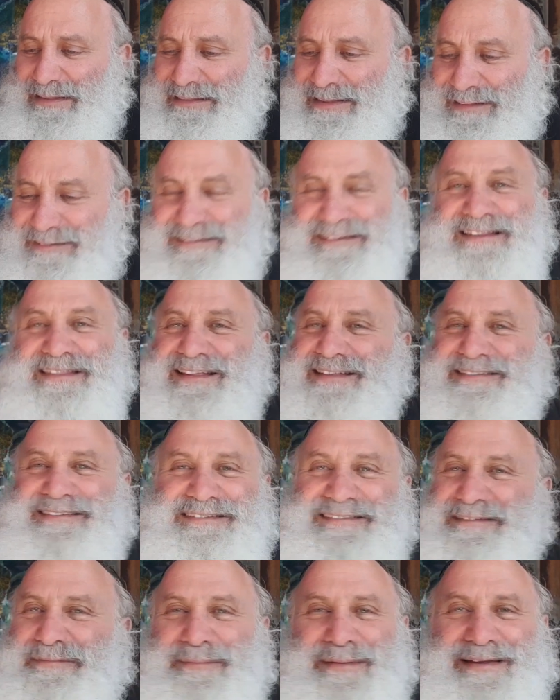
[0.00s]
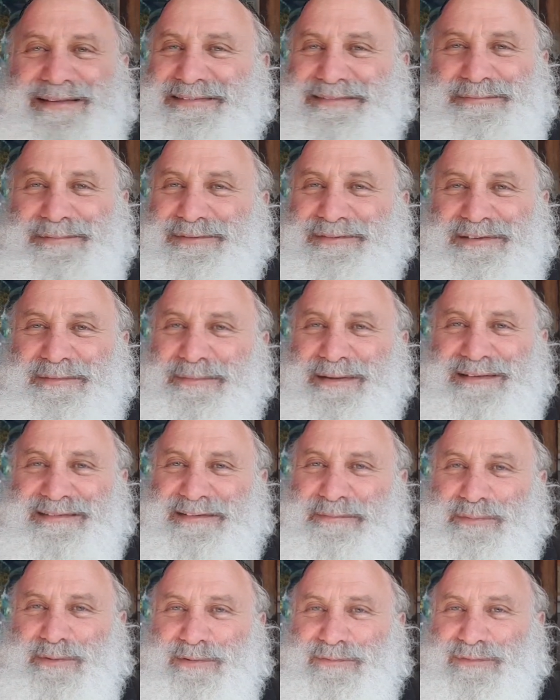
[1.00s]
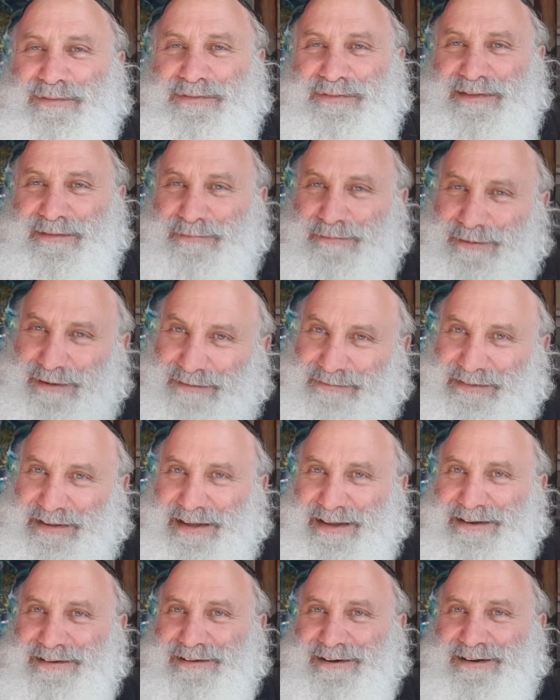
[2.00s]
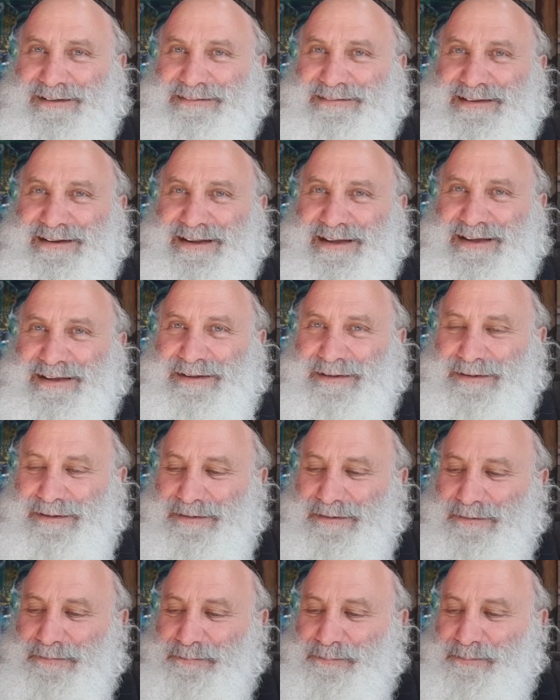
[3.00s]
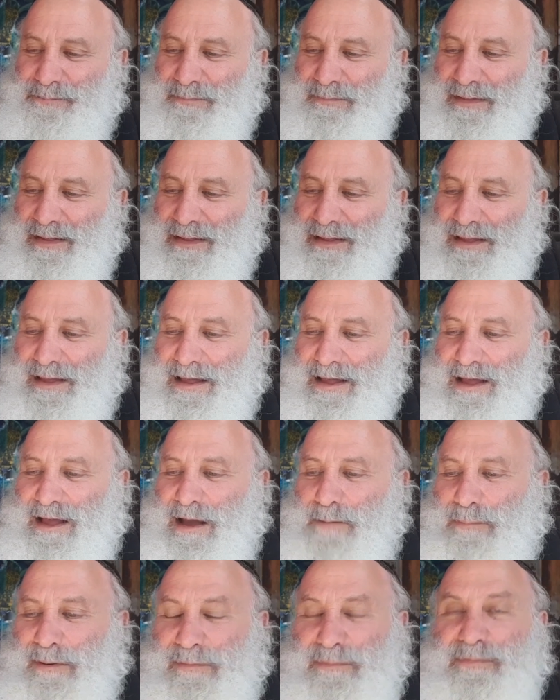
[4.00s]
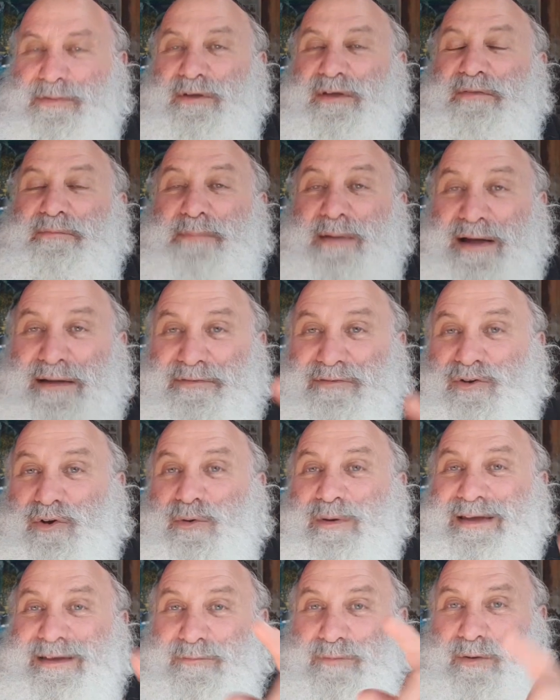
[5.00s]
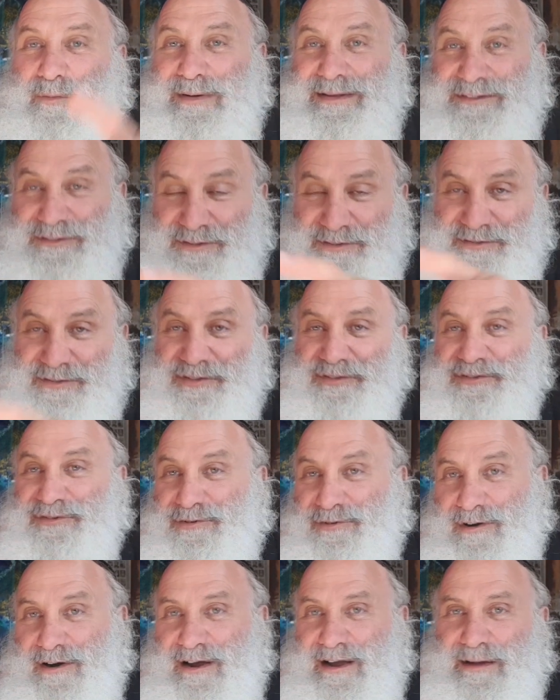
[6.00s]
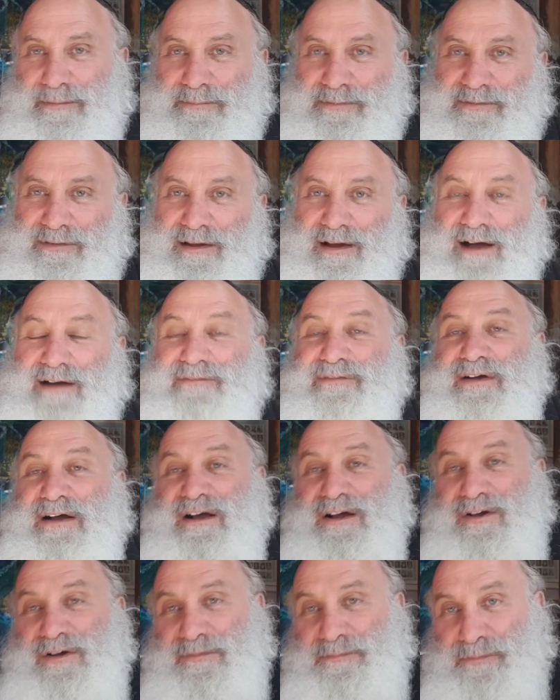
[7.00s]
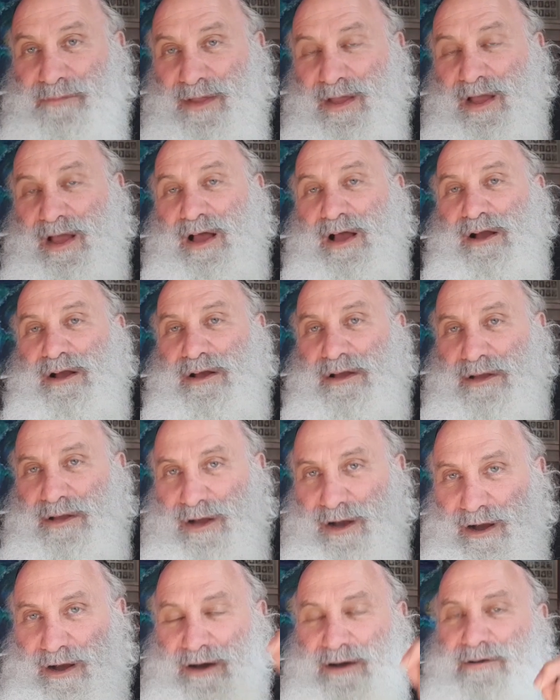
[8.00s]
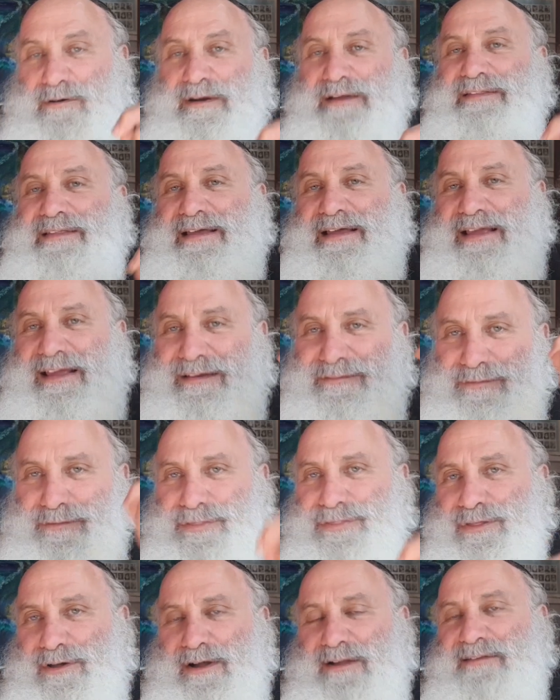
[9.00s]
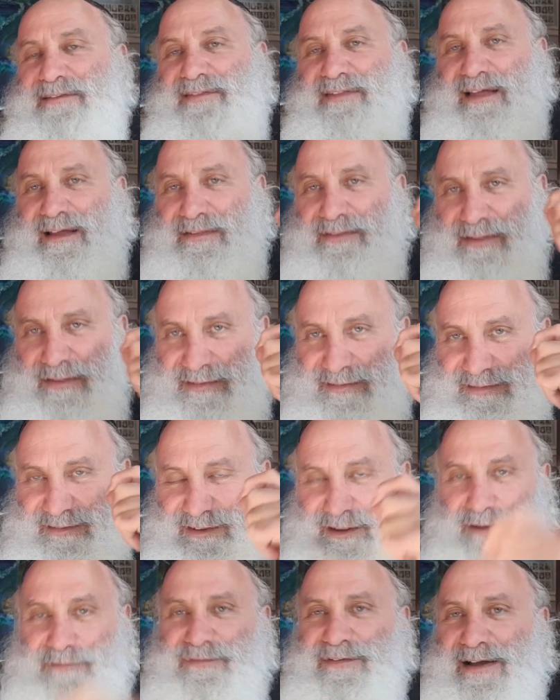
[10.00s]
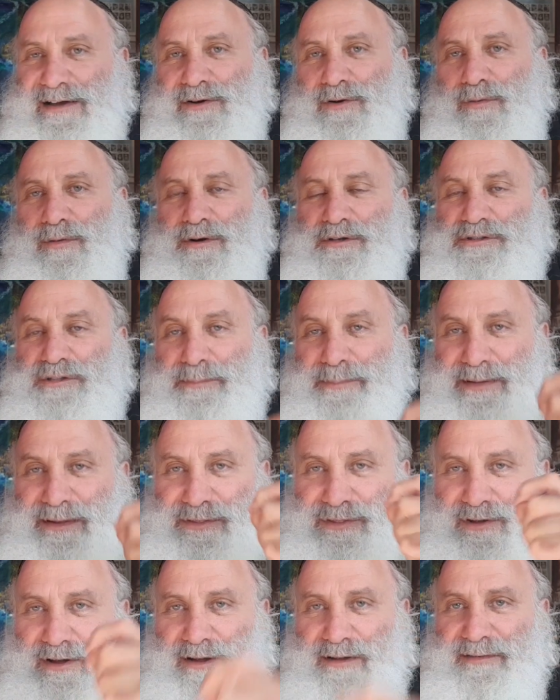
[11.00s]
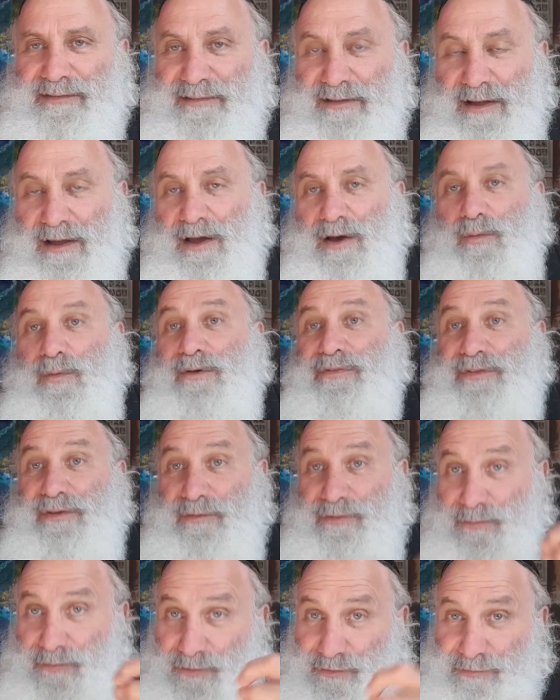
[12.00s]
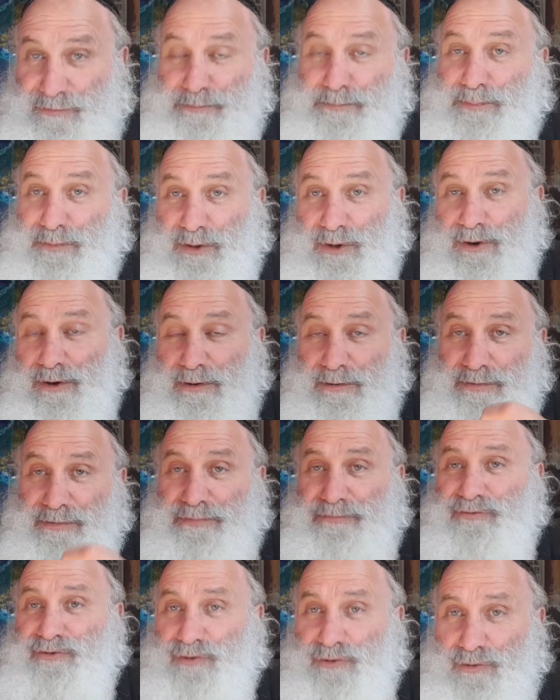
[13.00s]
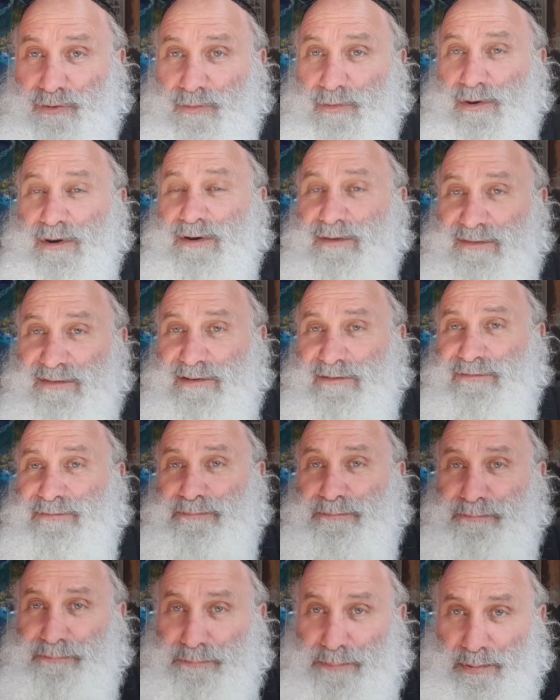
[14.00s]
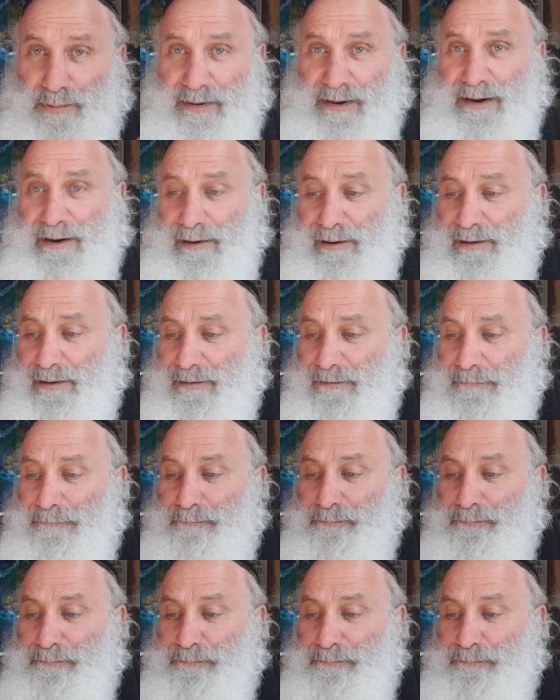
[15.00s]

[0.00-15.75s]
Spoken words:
listen, this is the most amazing, beautiful thing. We're going to have to end on it today. But by doing what we just described, of conquering the evil thoughts, the self-idol worshiping thoughts with the pure, true words of prayer,